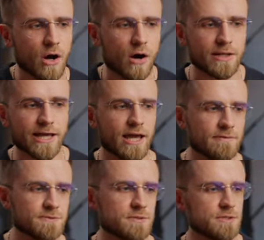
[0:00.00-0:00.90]
all I
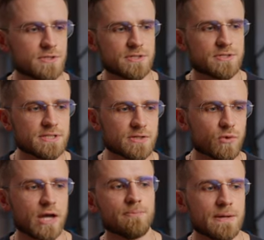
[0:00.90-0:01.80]
have to do is just
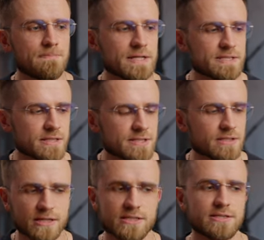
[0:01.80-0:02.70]
describe my business.
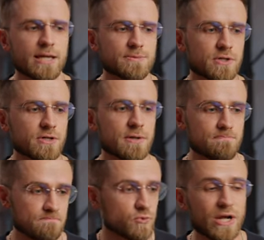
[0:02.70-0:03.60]
Let's say I'm starting a
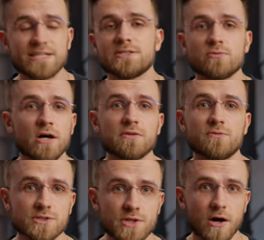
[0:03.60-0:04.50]
restaurant
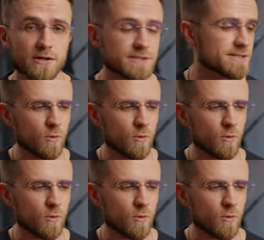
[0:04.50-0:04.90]
for dogs.